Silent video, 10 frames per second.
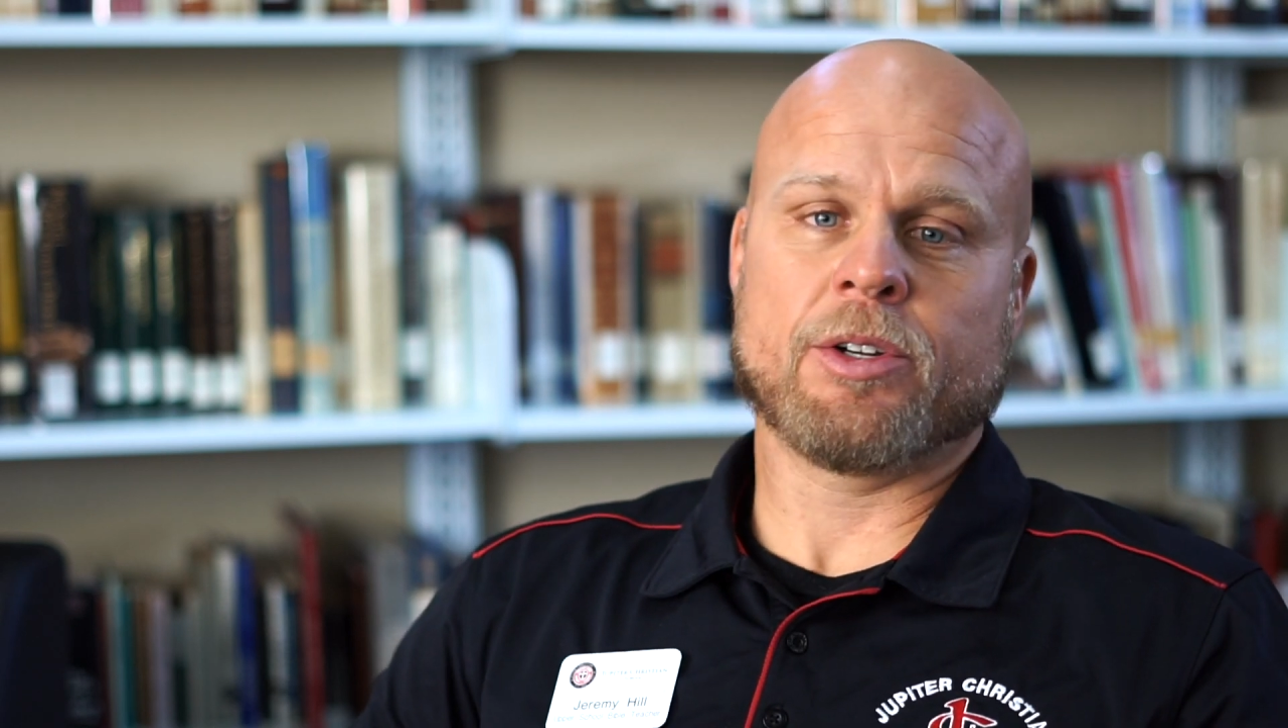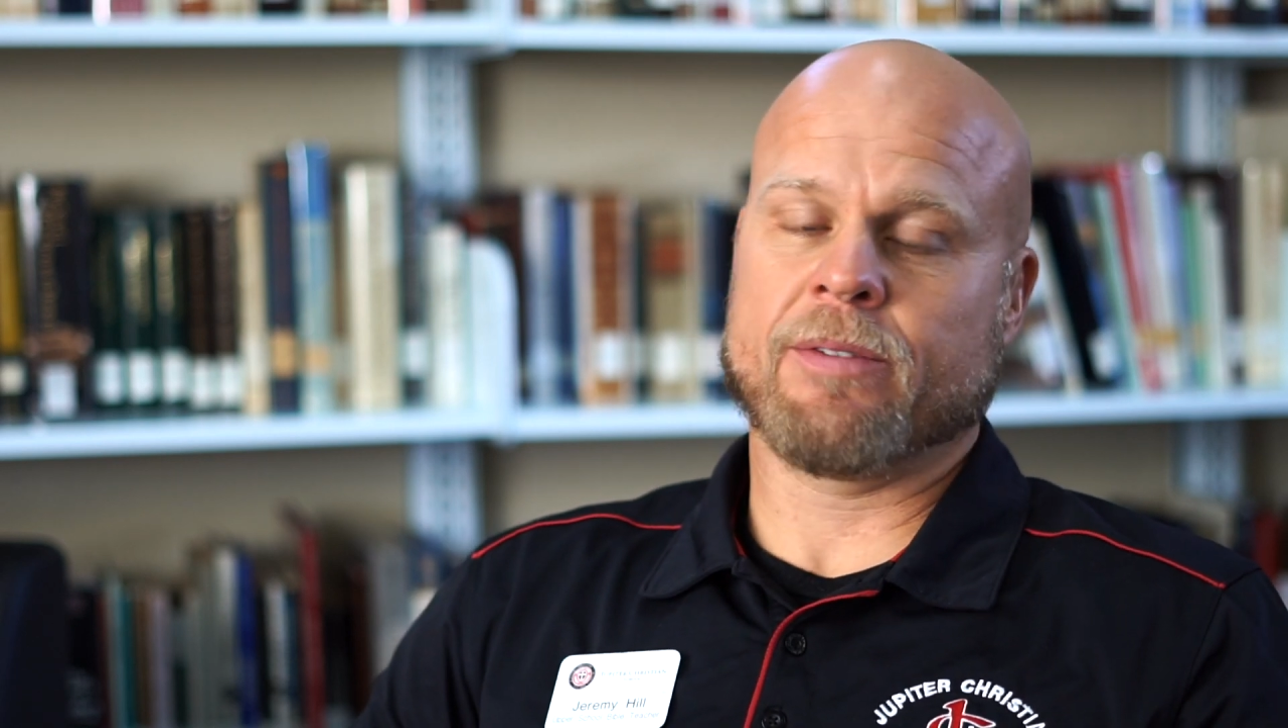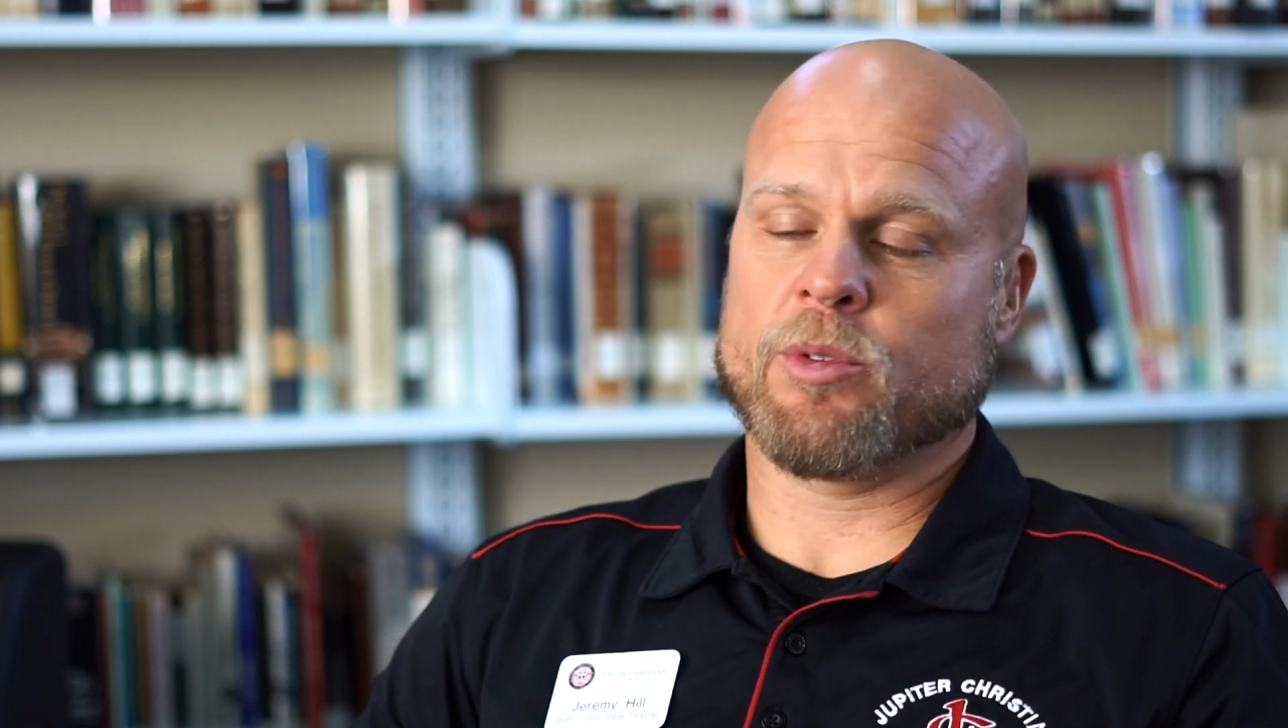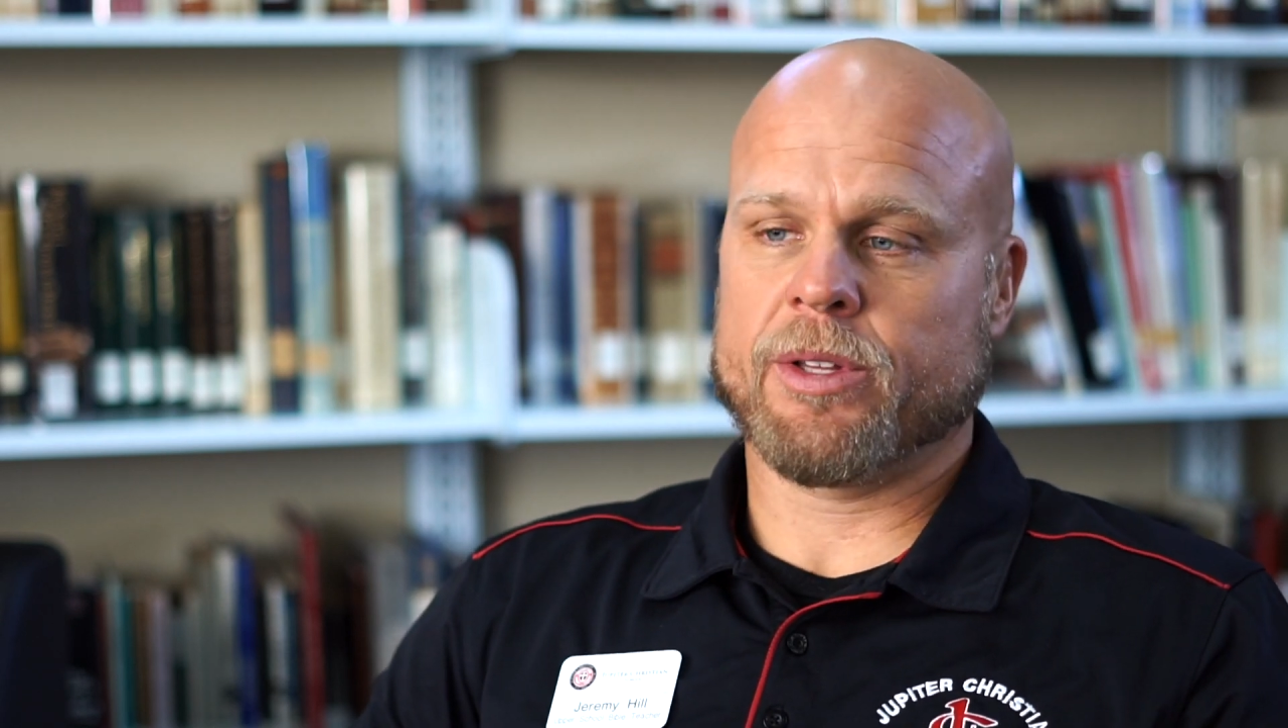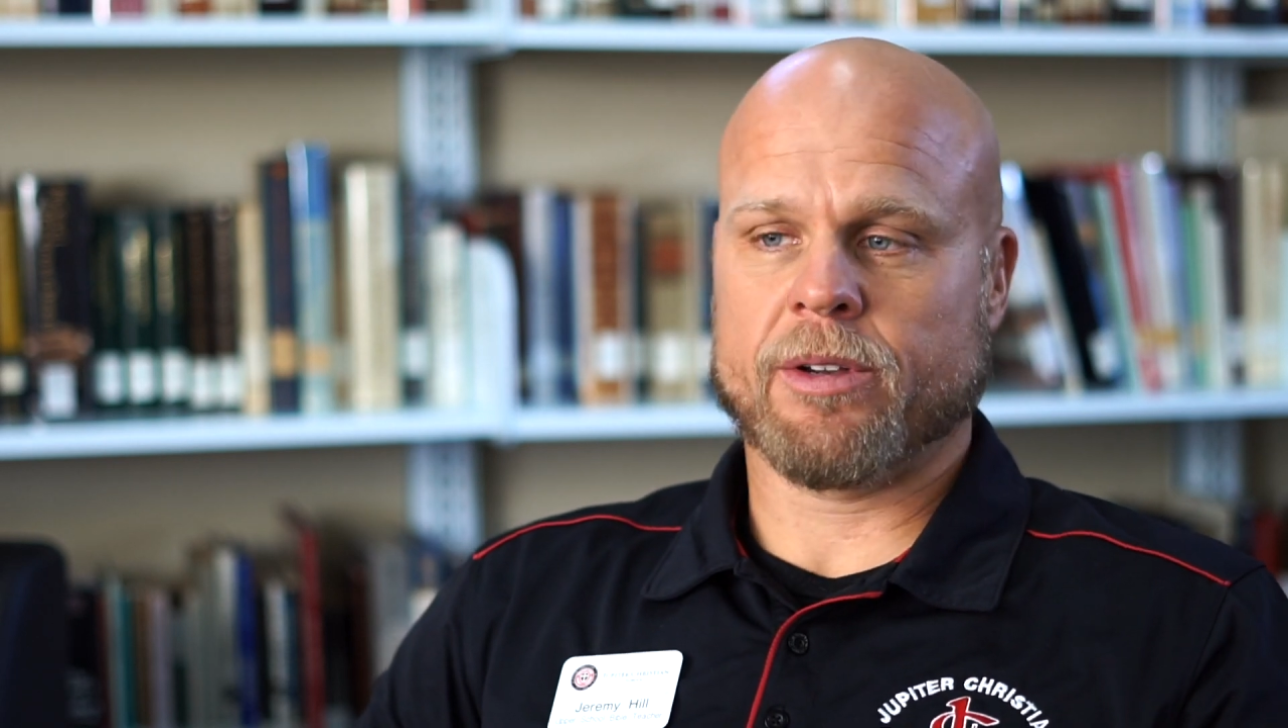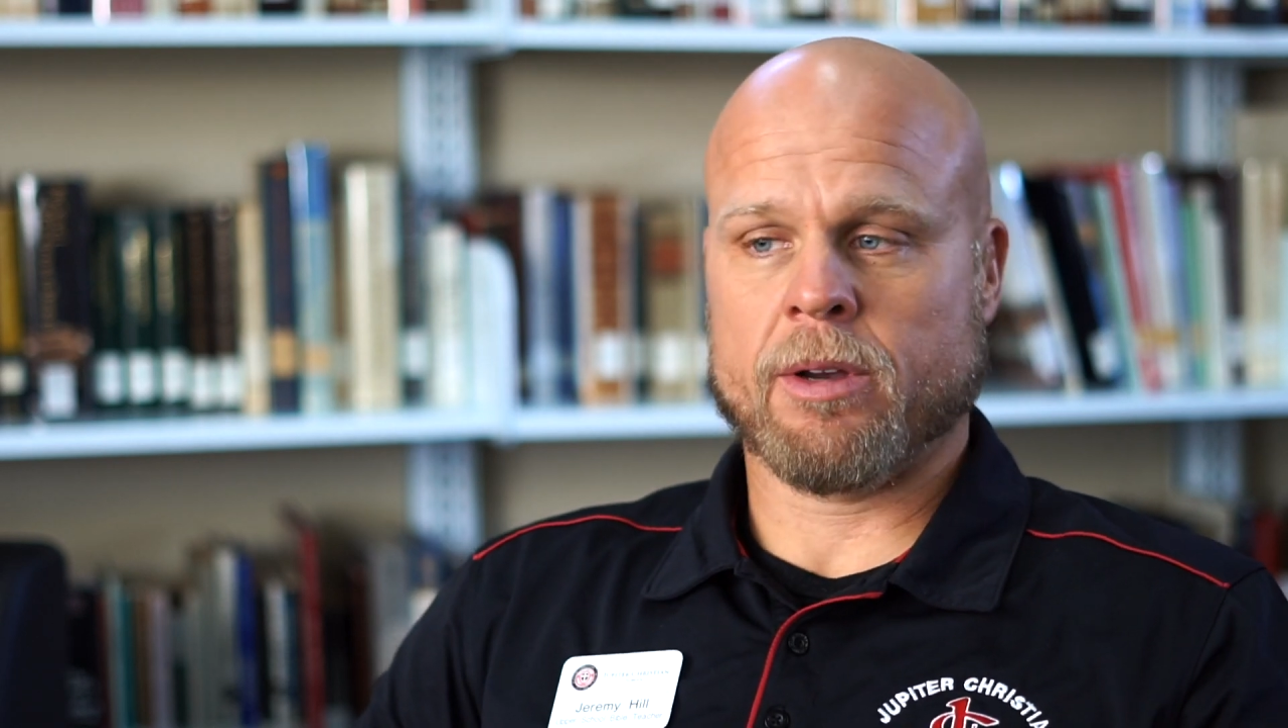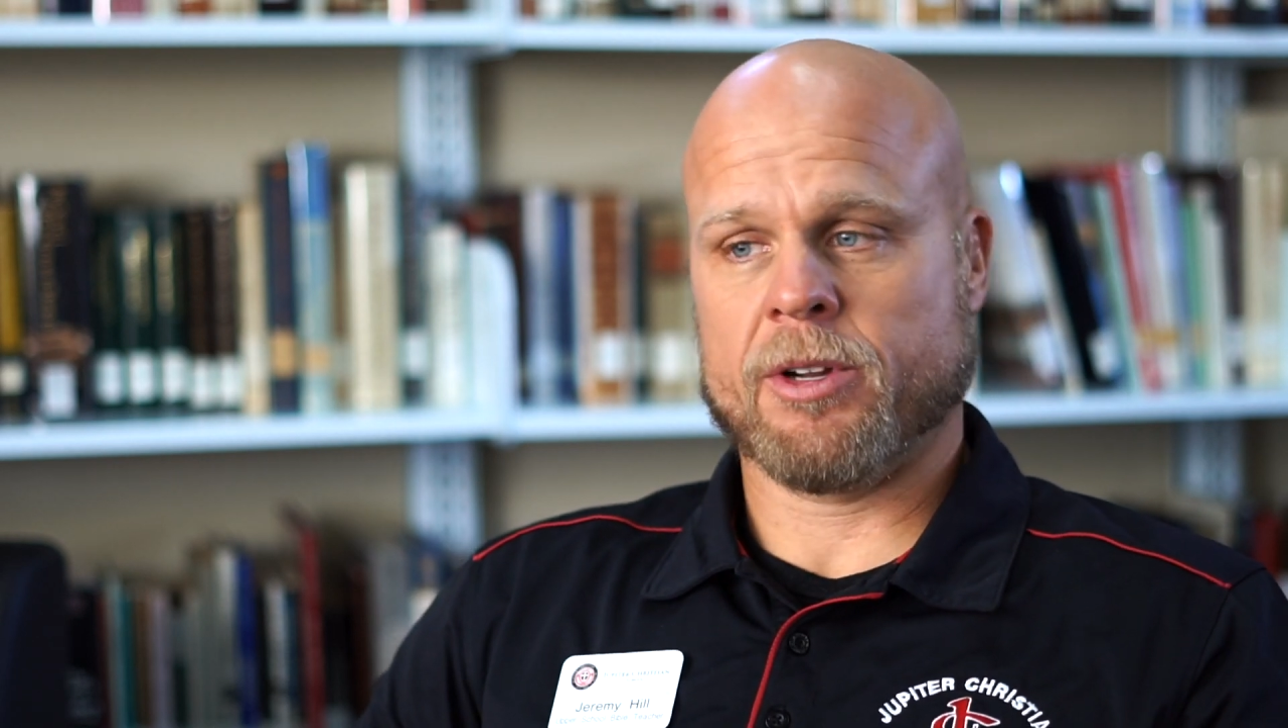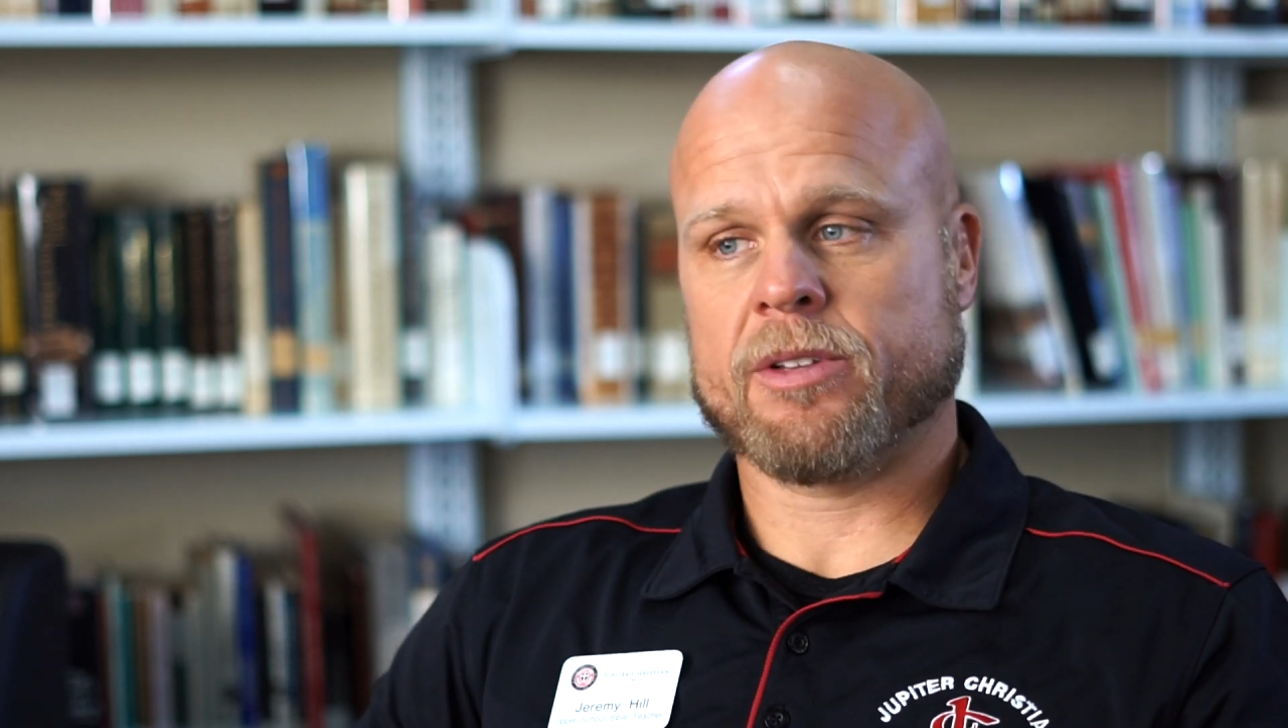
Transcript: they don't have to wait to come